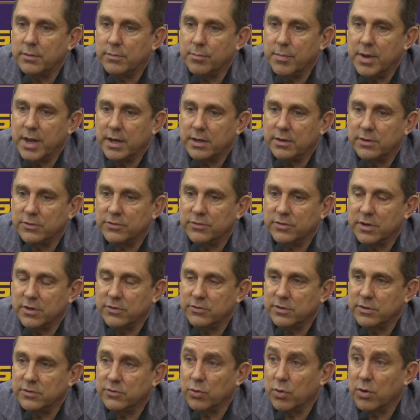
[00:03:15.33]
make
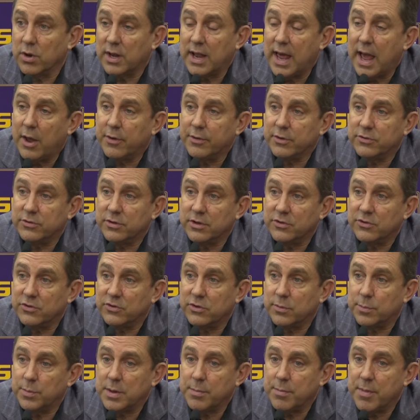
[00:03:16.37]
decisions or allow
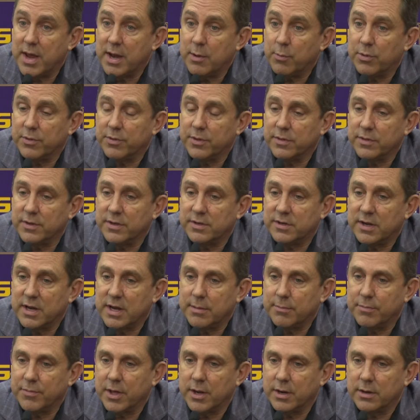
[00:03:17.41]
decisions to be made within the
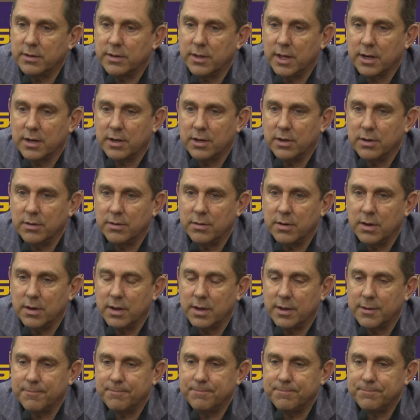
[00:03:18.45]
team that
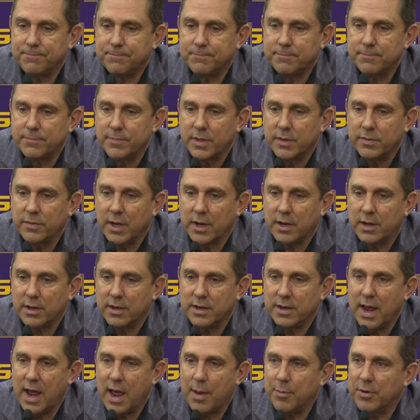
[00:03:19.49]

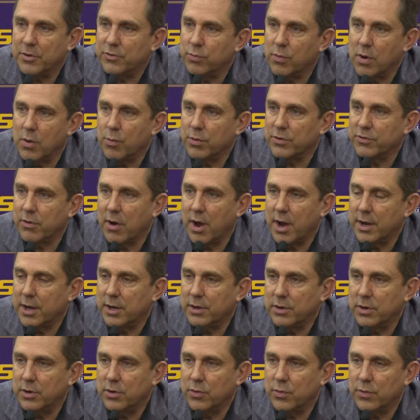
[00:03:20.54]
could damage what we're trying
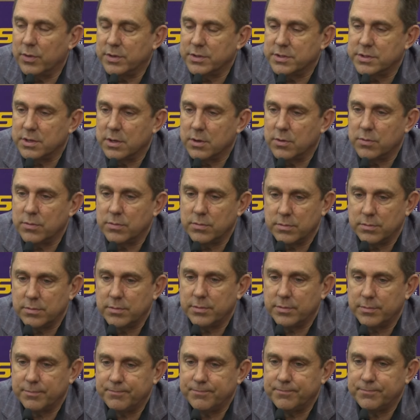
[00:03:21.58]
to do. And so,
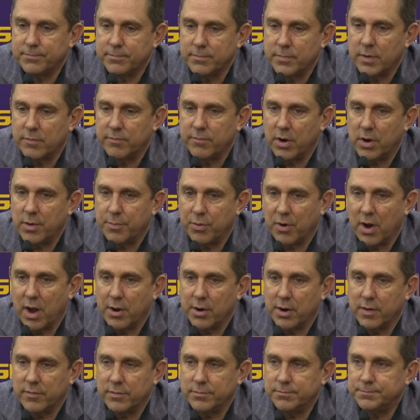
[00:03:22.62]
very
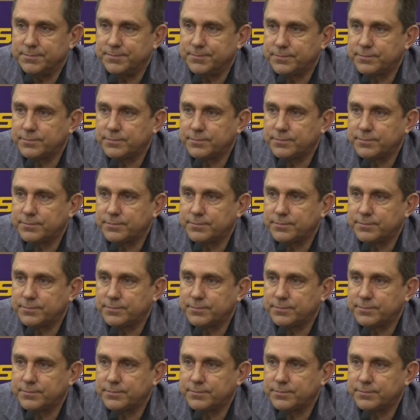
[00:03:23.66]
proud of them.